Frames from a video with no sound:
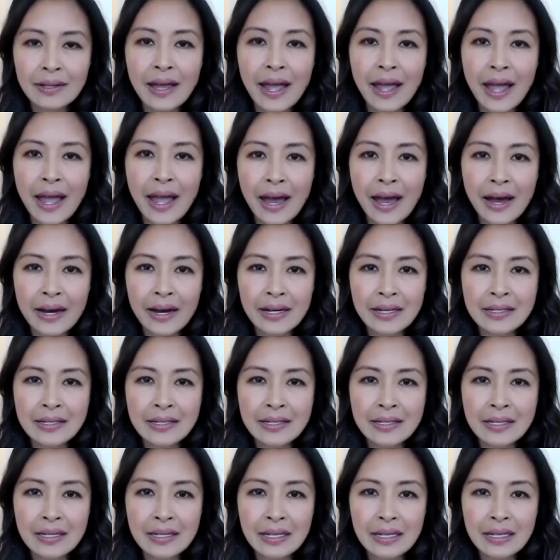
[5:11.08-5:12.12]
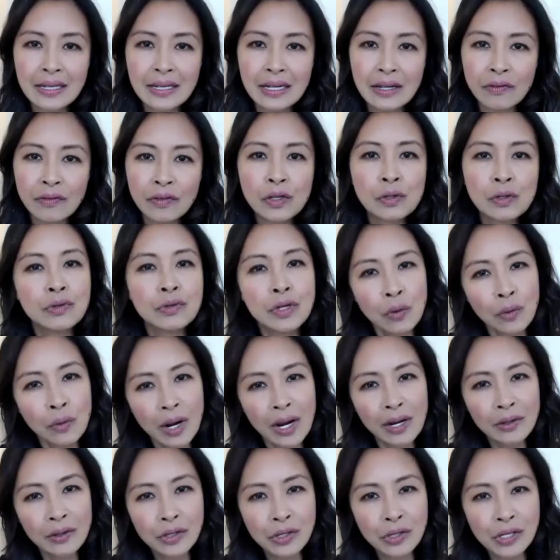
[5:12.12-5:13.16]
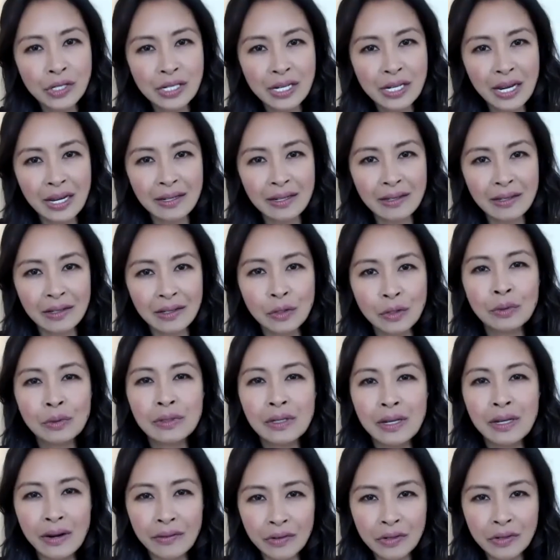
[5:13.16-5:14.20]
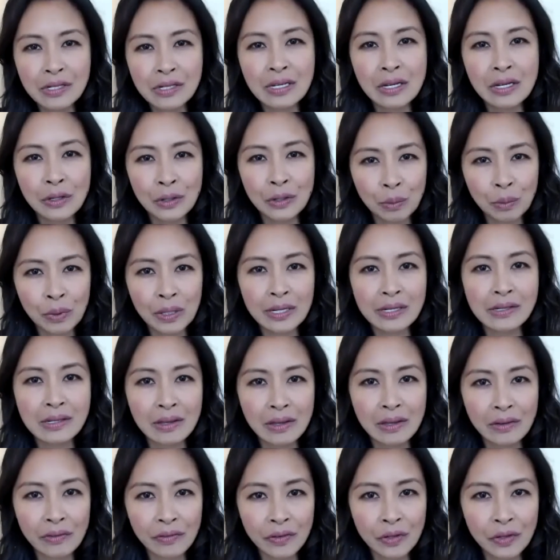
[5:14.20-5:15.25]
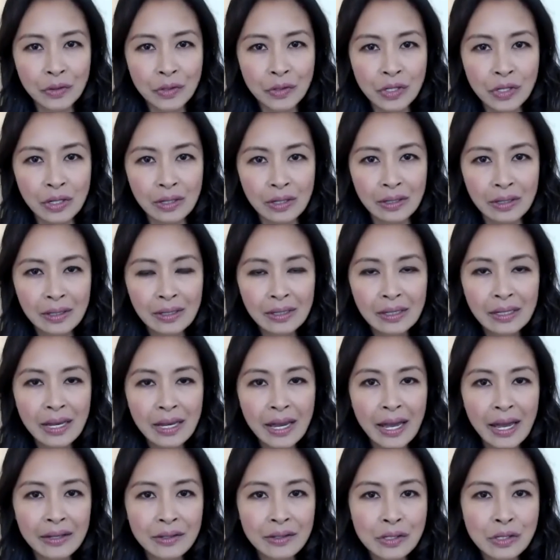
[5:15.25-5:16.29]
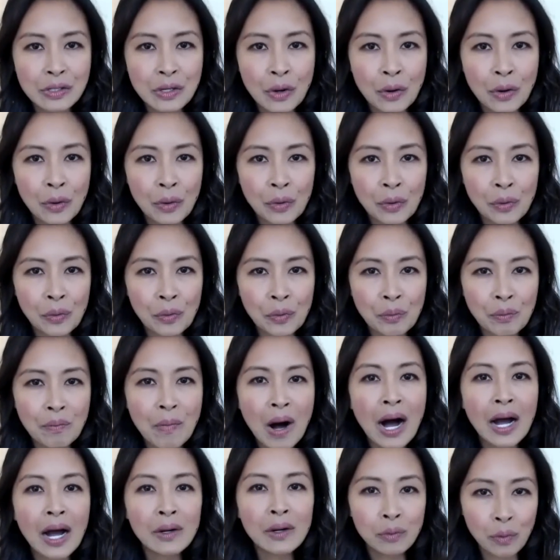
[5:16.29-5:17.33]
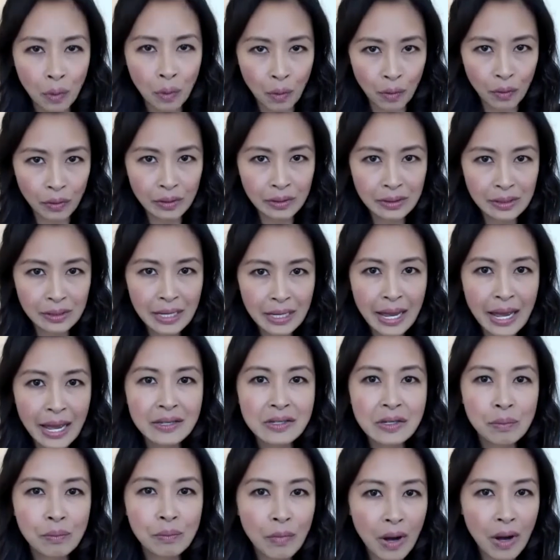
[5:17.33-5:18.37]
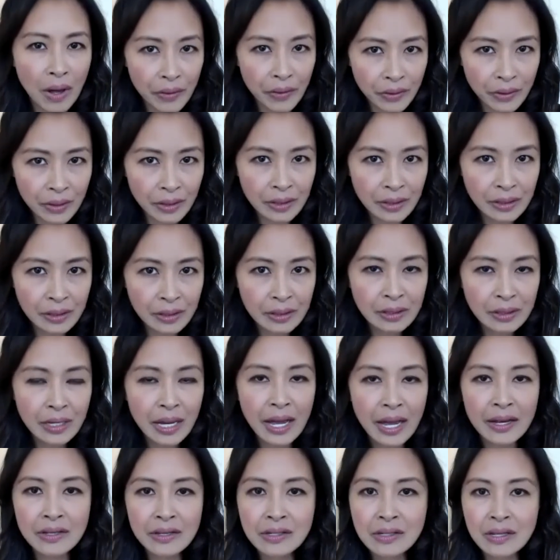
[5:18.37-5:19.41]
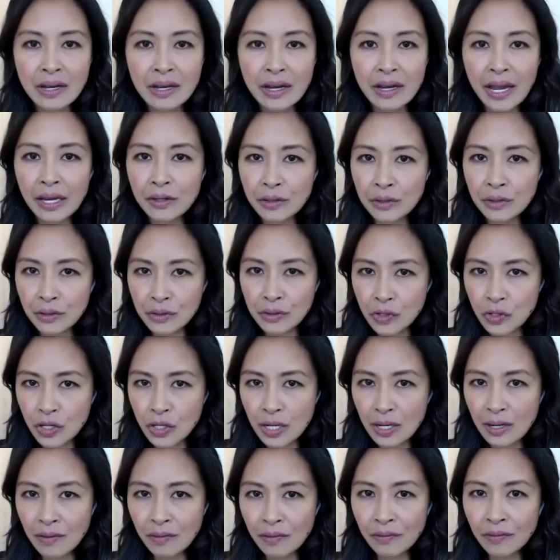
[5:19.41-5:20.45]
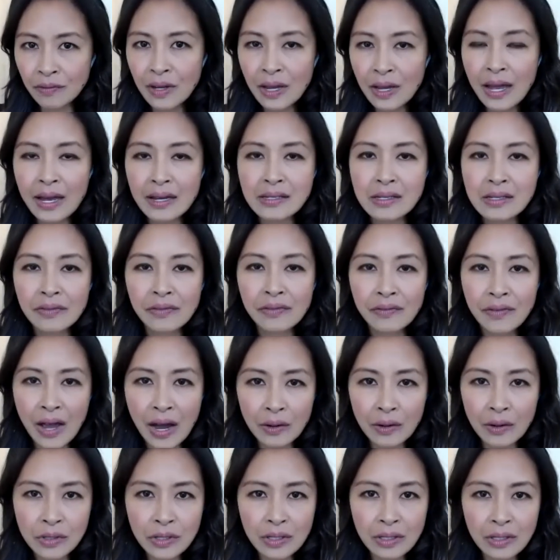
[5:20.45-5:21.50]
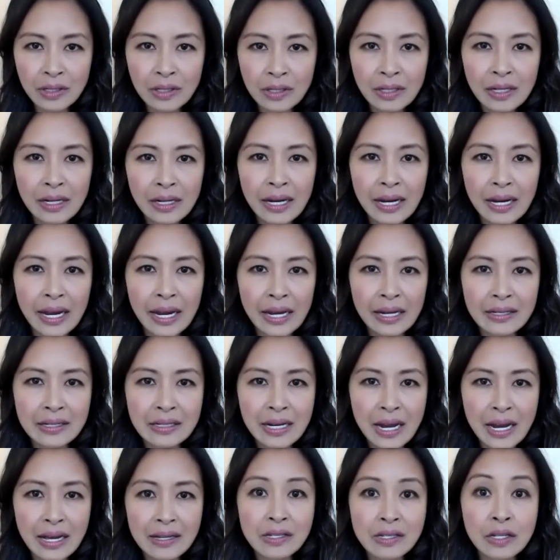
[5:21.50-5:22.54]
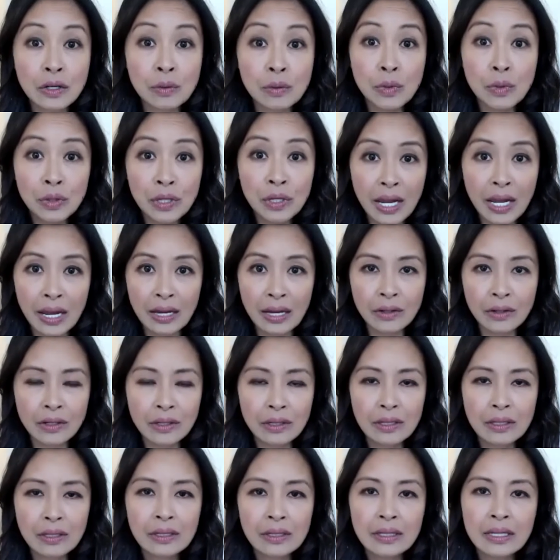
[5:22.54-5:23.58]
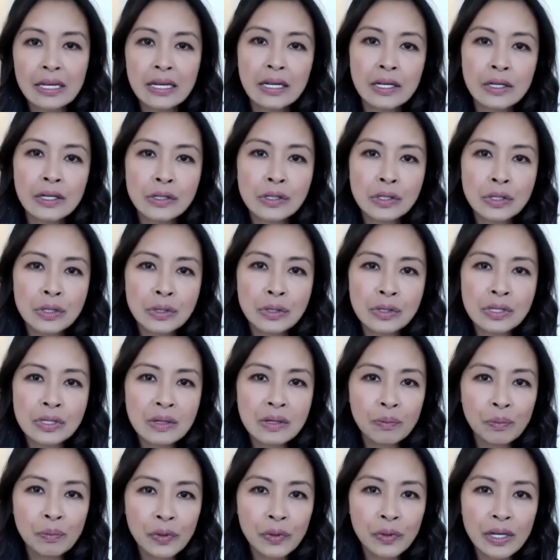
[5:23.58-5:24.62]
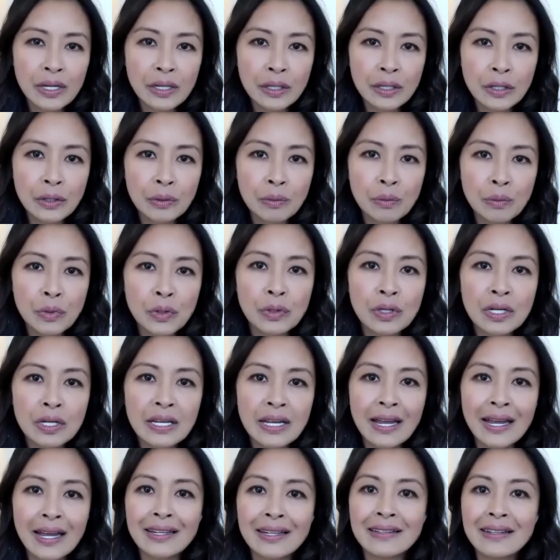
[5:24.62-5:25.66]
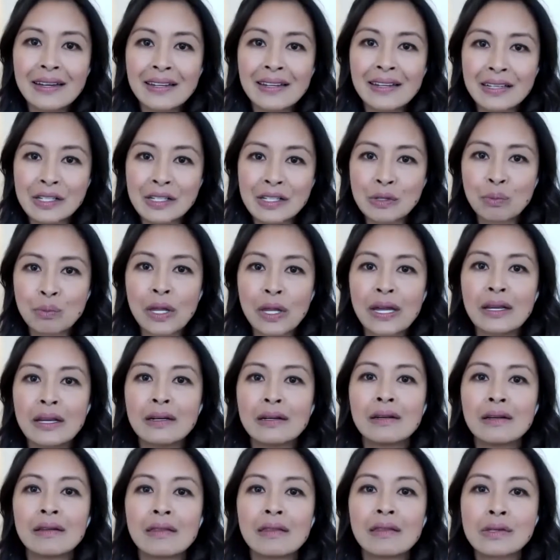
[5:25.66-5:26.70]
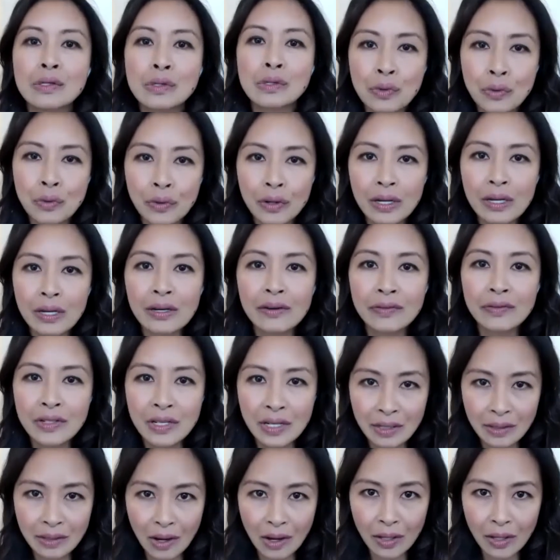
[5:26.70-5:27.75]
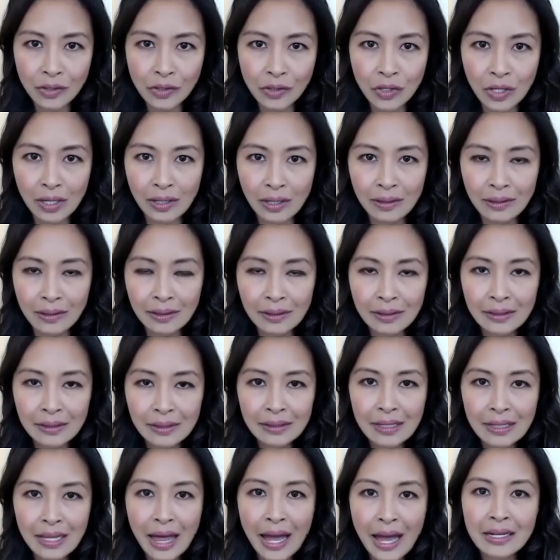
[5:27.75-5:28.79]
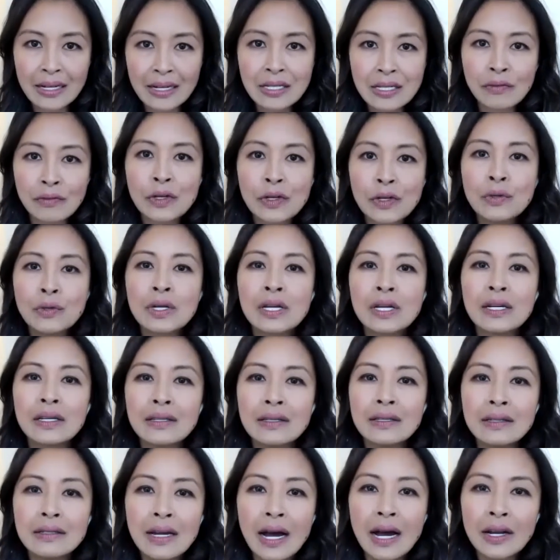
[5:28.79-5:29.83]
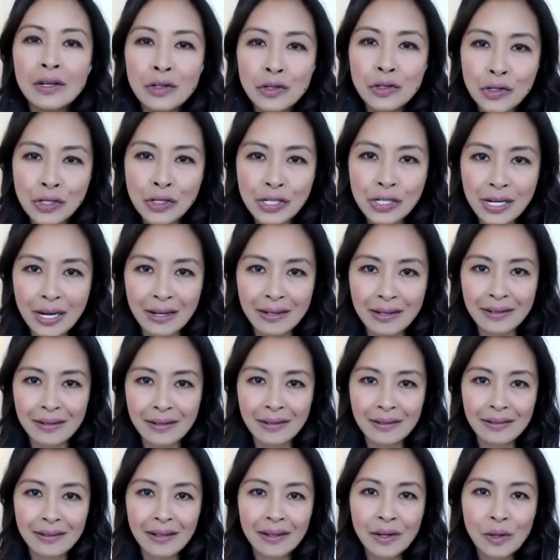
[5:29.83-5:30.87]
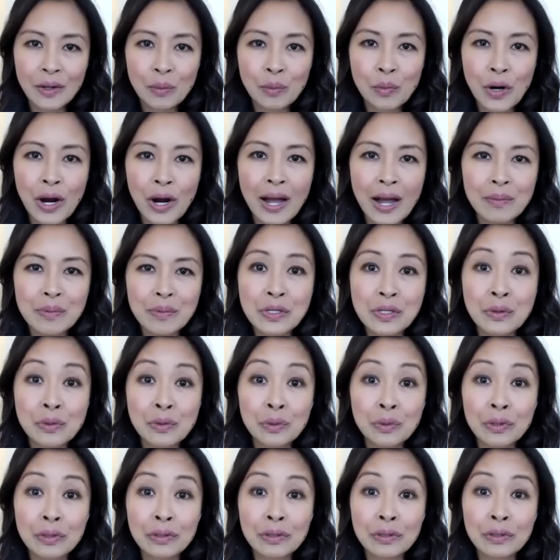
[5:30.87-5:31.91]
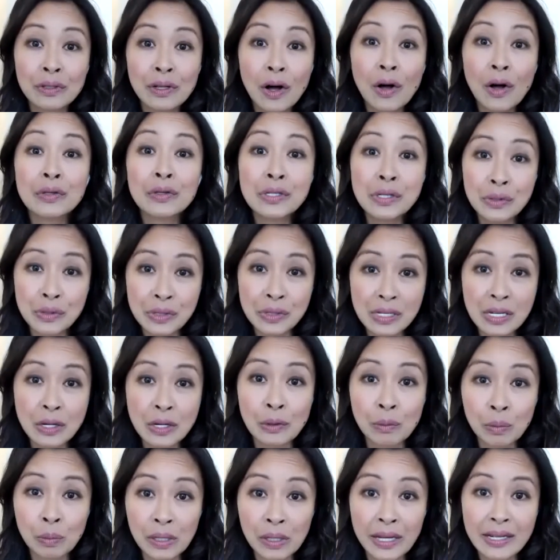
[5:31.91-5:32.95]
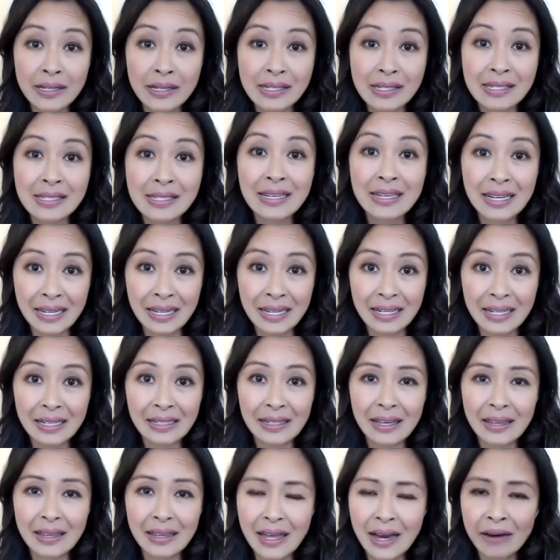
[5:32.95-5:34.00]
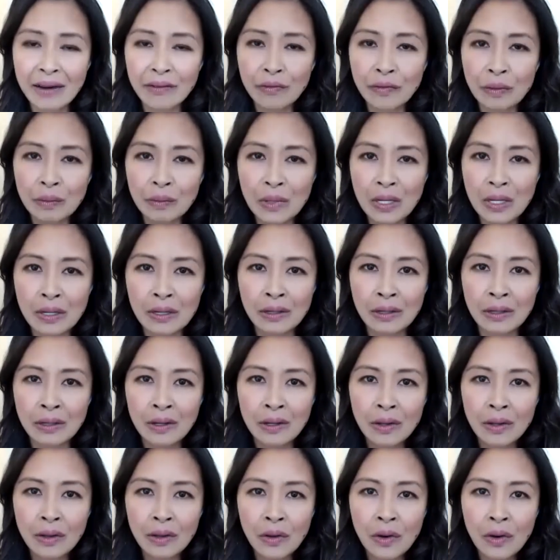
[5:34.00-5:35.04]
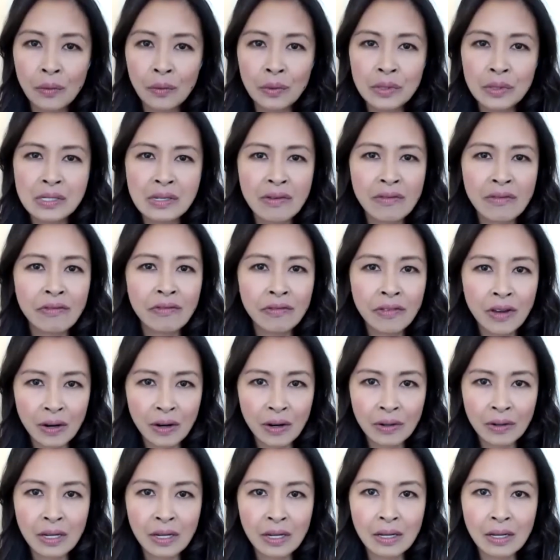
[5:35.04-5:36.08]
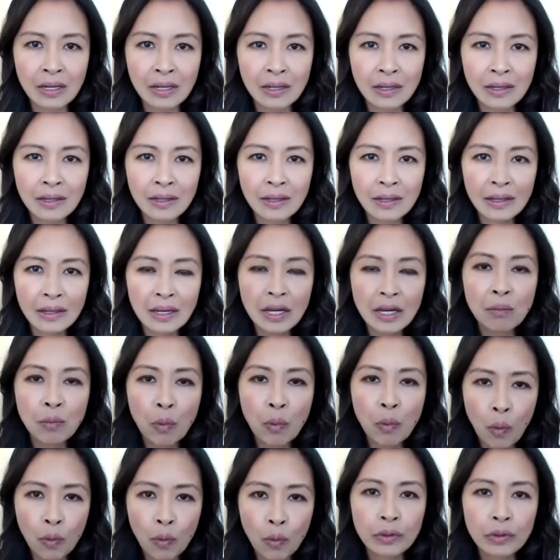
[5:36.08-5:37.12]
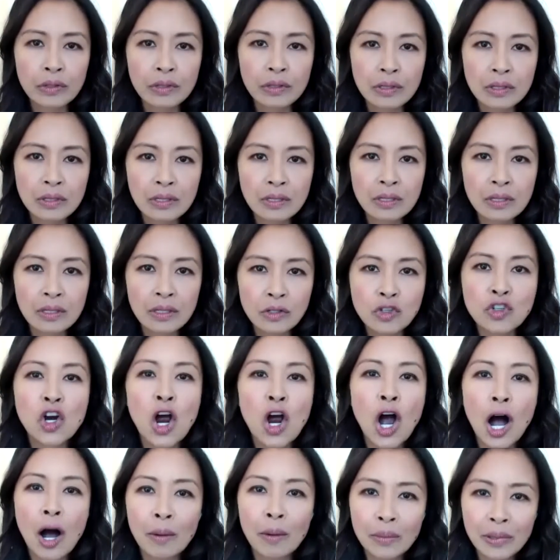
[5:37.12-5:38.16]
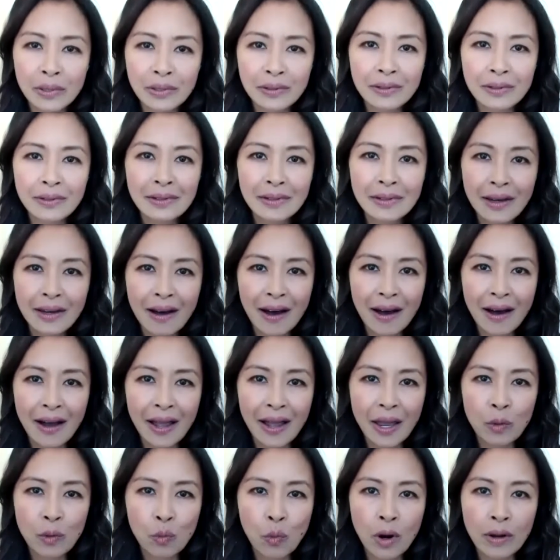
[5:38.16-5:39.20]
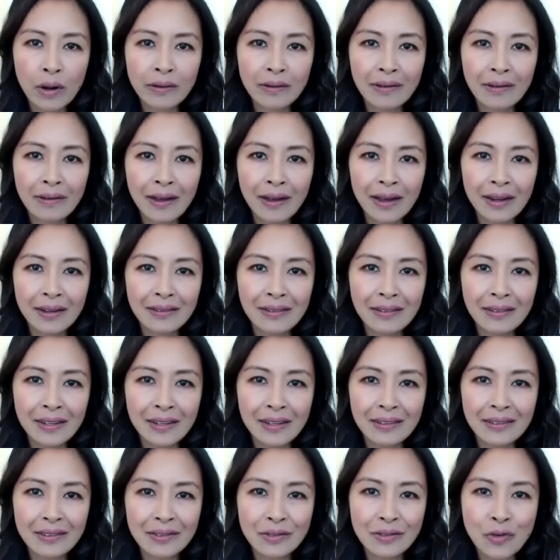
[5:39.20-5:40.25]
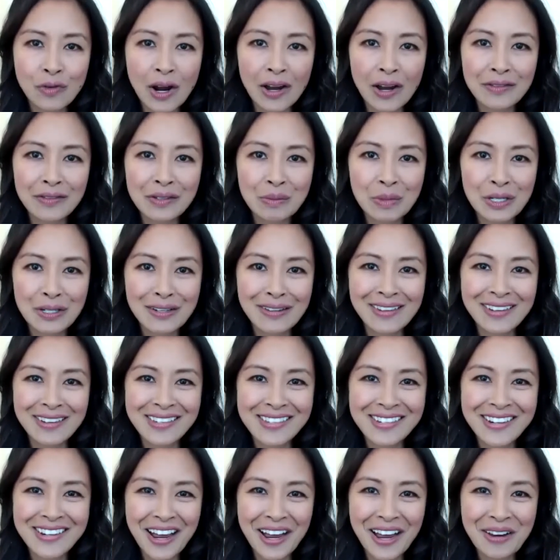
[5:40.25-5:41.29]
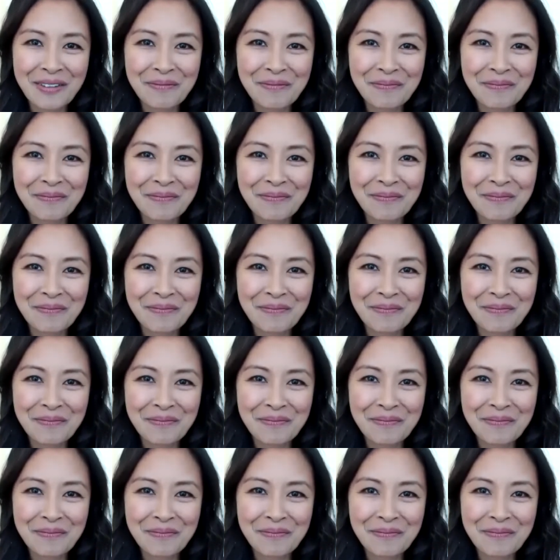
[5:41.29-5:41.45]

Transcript: And if you don't understand it, you will never see your place in the future. And so my role as a mother, as an editor-in-chief, as a founder, and as a communicator is to simply communicate and explain the story of technology. And if you can understand it, perhaps you will also see your place in it. And that for me was a very important job, and one that drives me to this day.